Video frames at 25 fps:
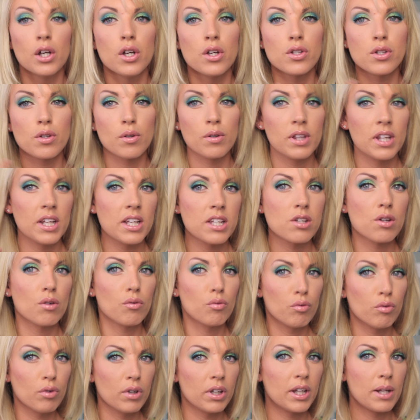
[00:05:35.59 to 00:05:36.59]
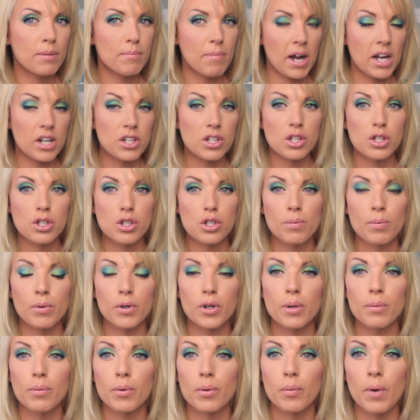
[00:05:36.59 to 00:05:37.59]
So this really matches
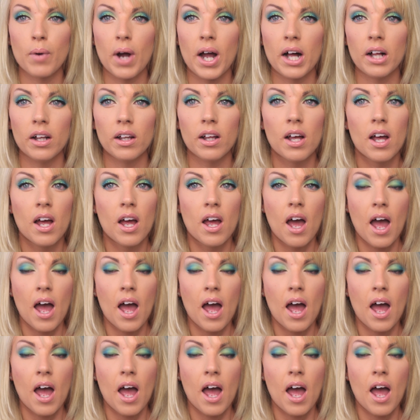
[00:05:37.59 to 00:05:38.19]
super duper well.